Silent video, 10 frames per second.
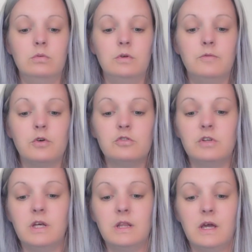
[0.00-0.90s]
first
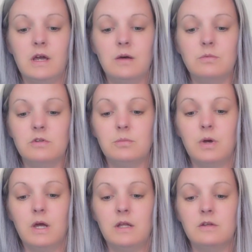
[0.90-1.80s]
thing that comes to
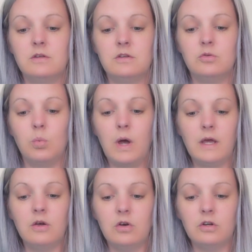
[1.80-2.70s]
mind is it's
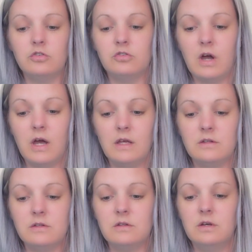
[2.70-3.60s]
white crushed
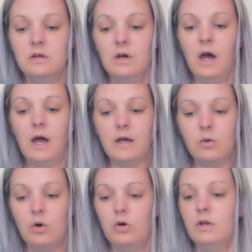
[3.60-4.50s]
ice, high
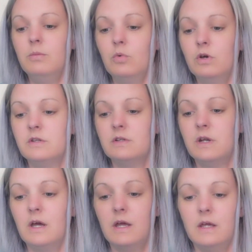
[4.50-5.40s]
quality
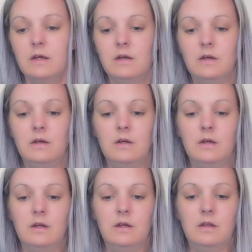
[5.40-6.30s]
moissanite.
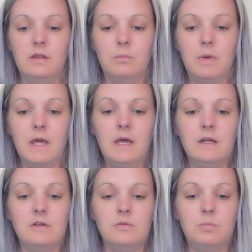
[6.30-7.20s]
The band
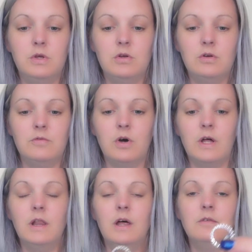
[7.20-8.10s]
is beautiful. I
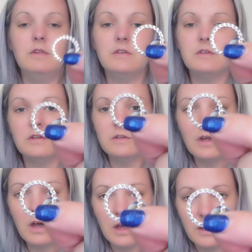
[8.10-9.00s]
love this
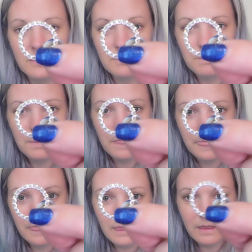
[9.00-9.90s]
design,
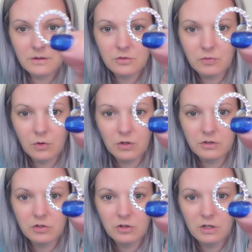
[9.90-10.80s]
this full
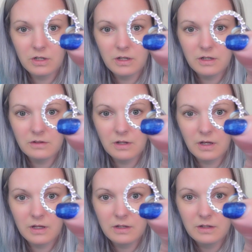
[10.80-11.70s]
eternity
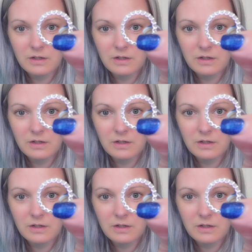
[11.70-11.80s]
design.